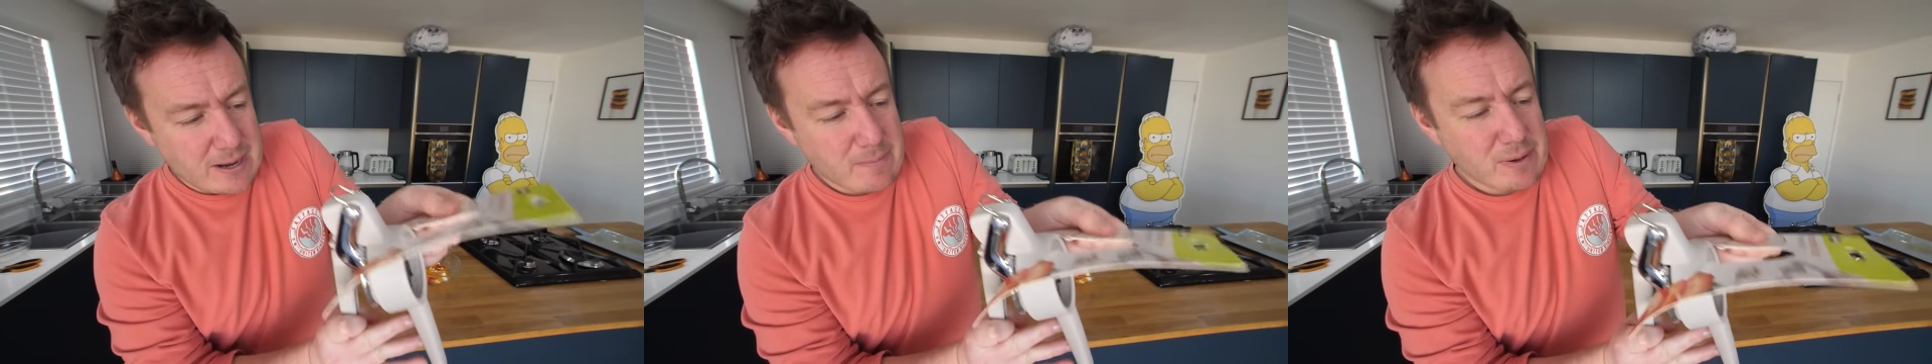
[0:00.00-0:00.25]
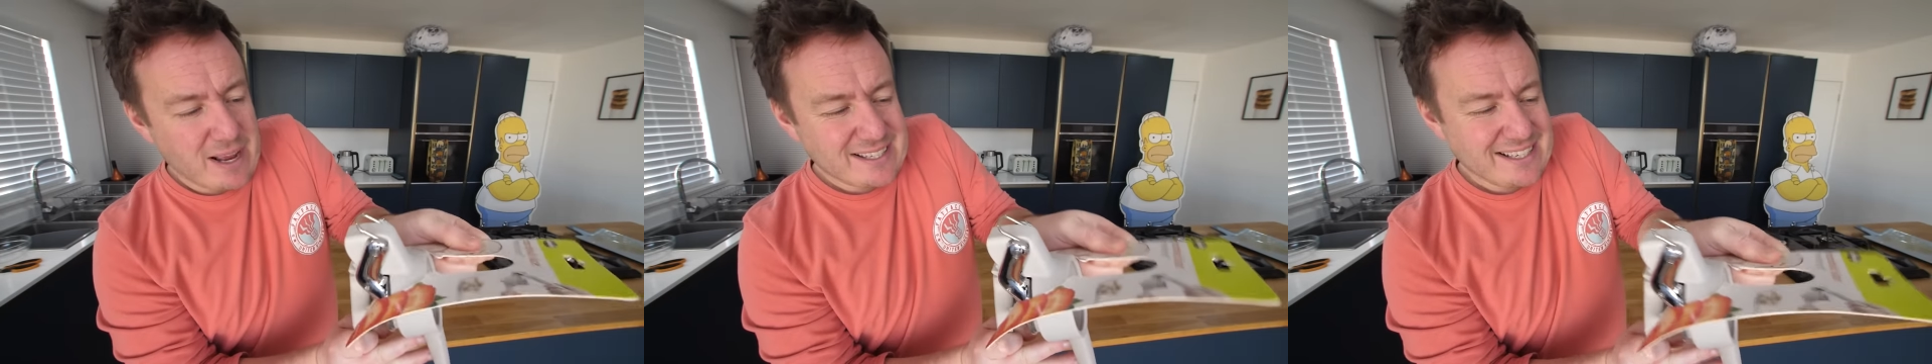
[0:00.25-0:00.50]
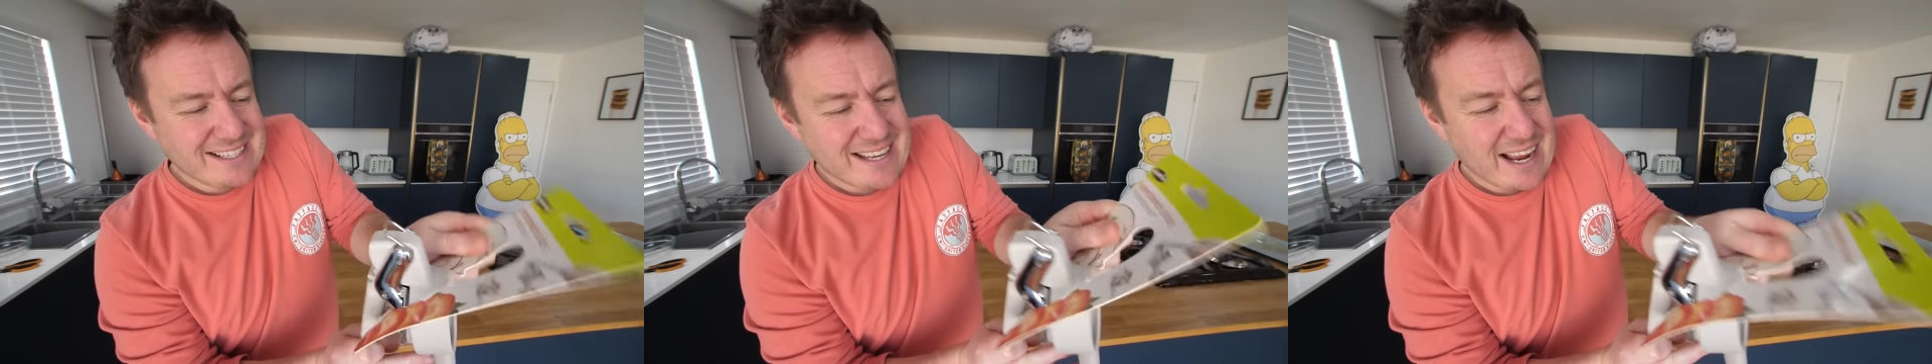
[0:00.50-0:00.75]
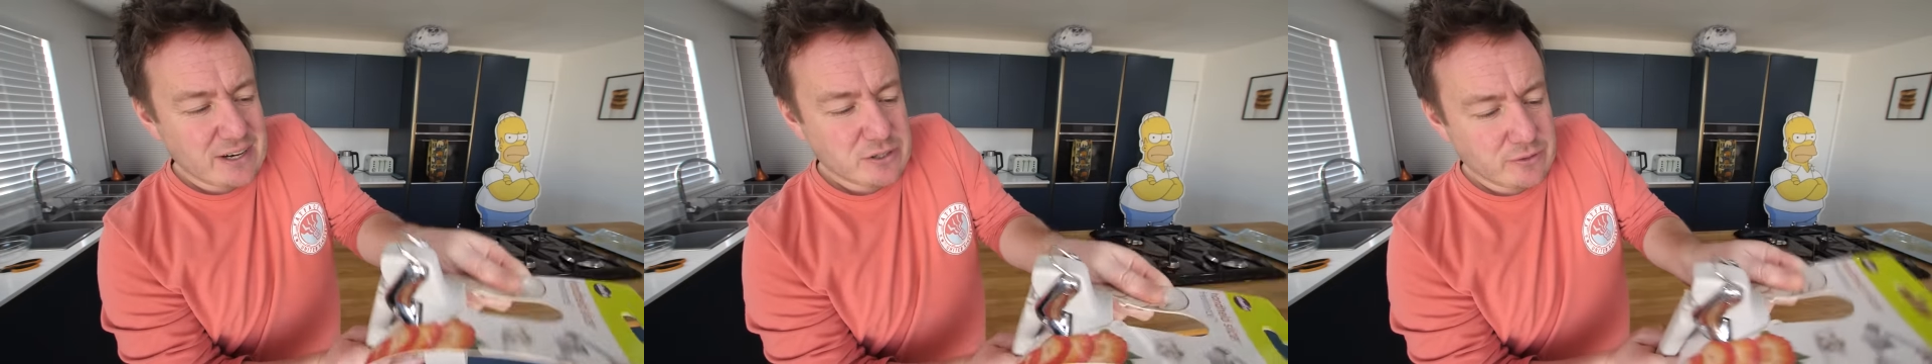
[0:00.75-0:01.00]
plastic
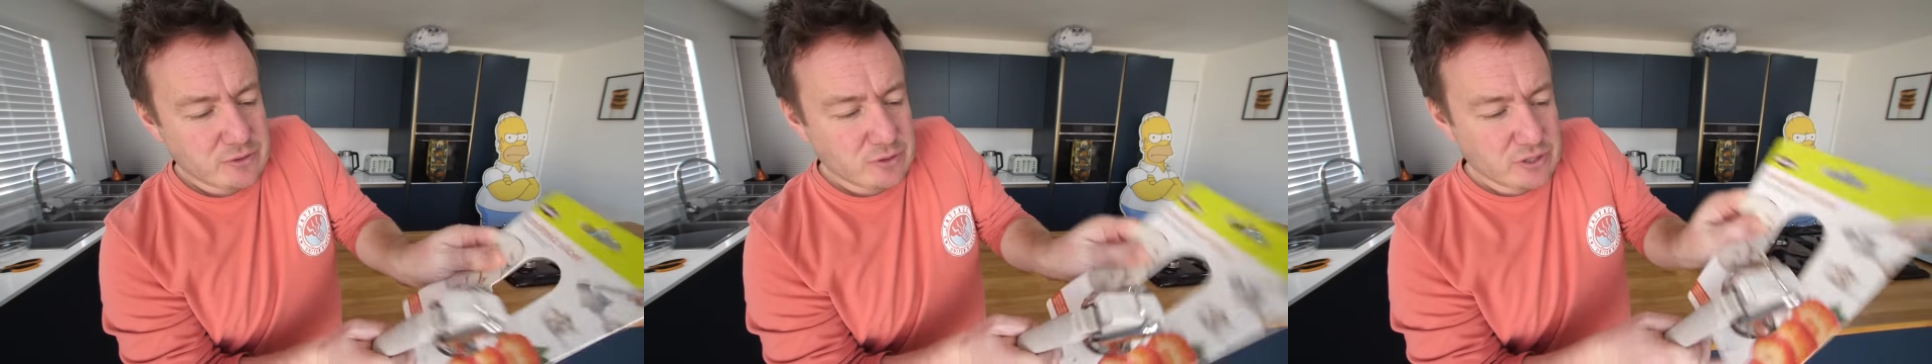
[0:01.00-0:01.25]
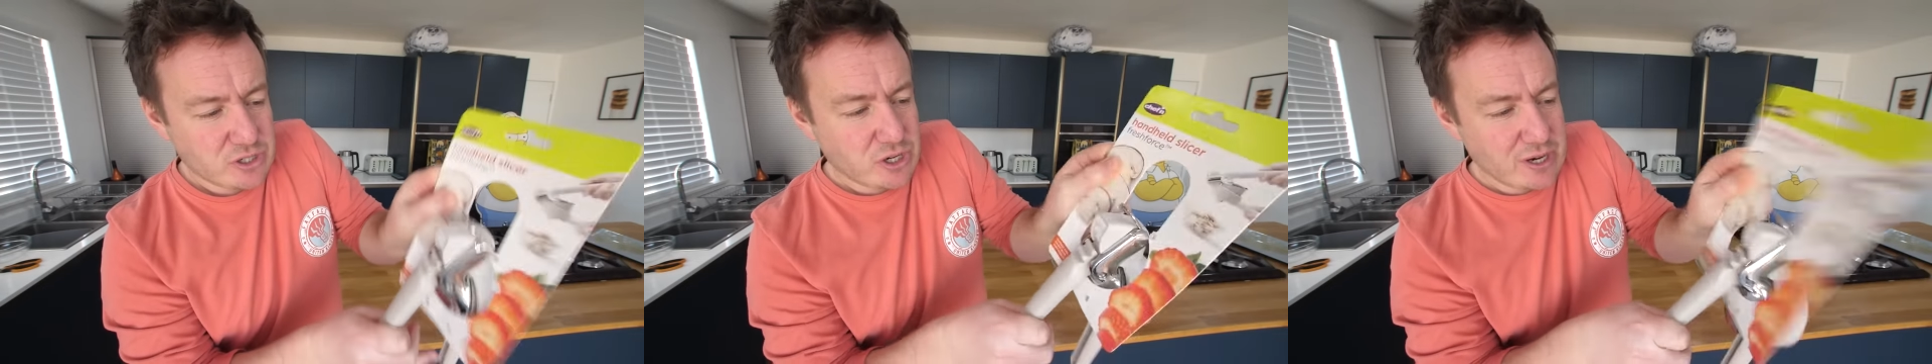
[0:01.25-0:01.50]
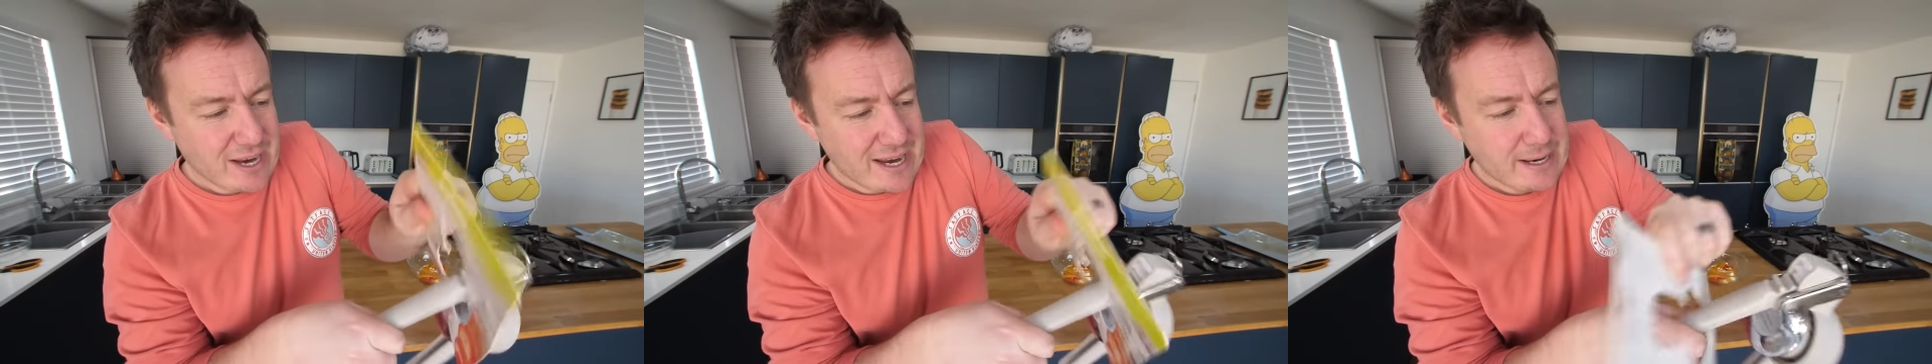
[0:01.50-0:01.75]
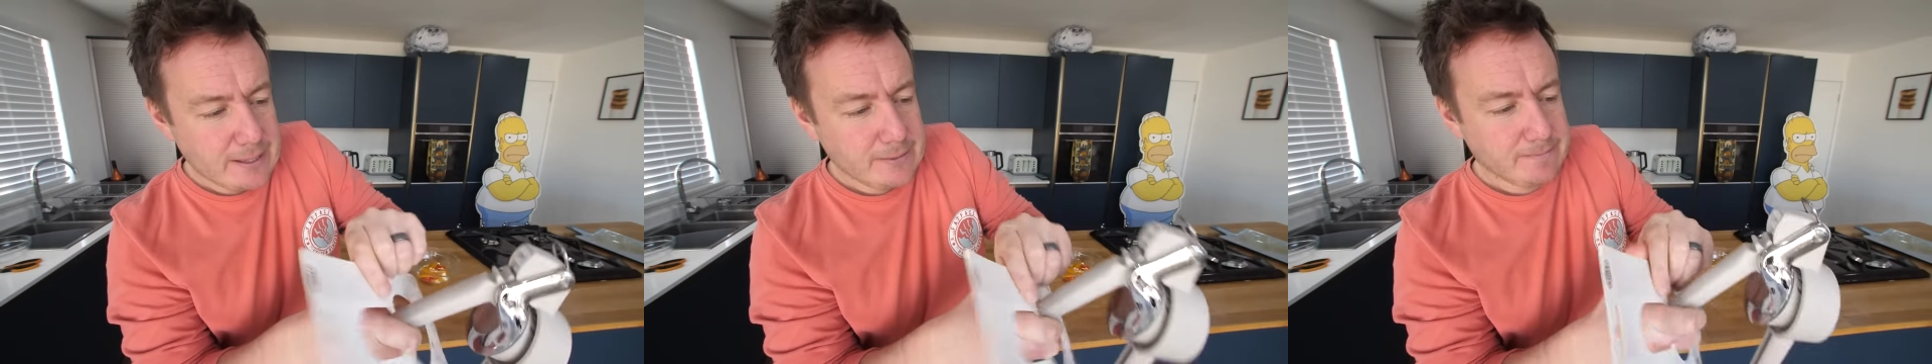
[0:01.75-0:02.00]
tags off so I can show you
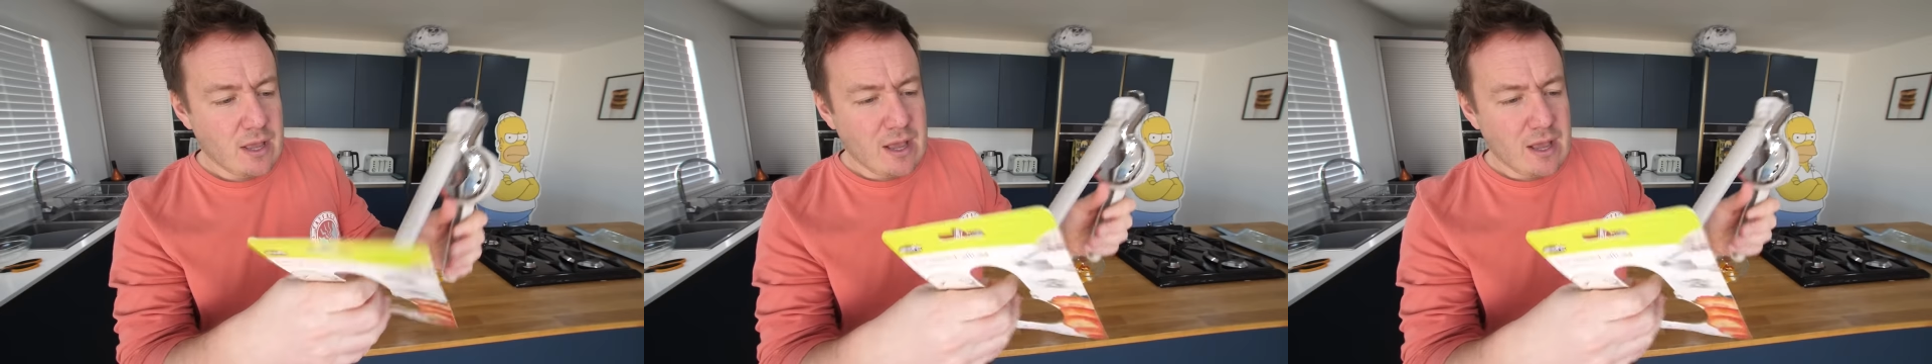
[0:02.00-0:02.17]
here.